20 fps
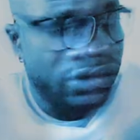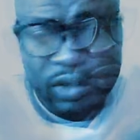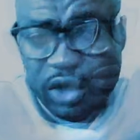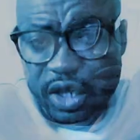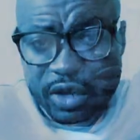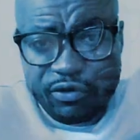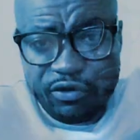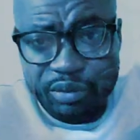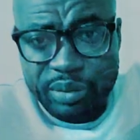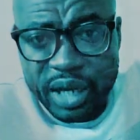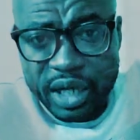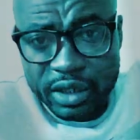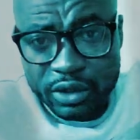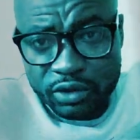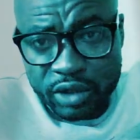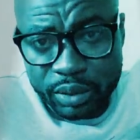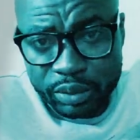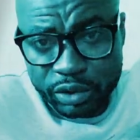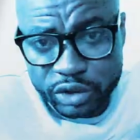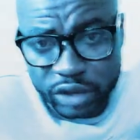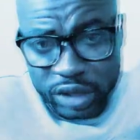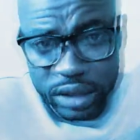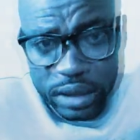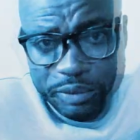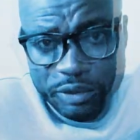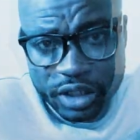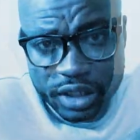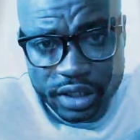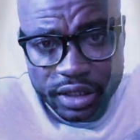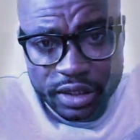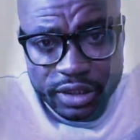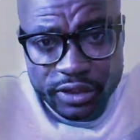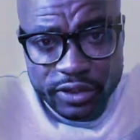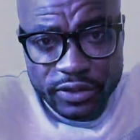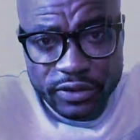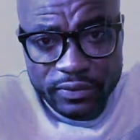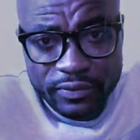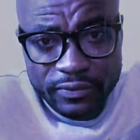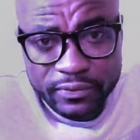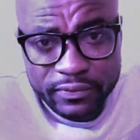everybody gonna protect them kids
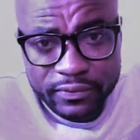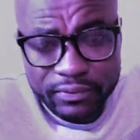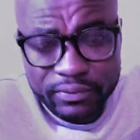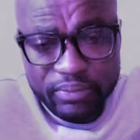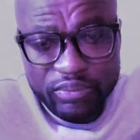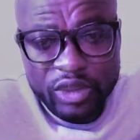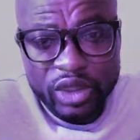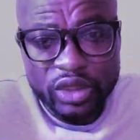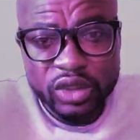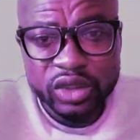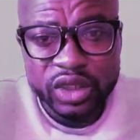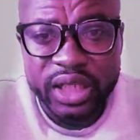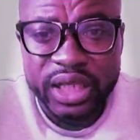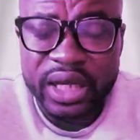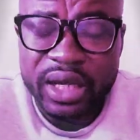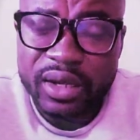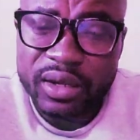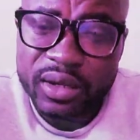because they're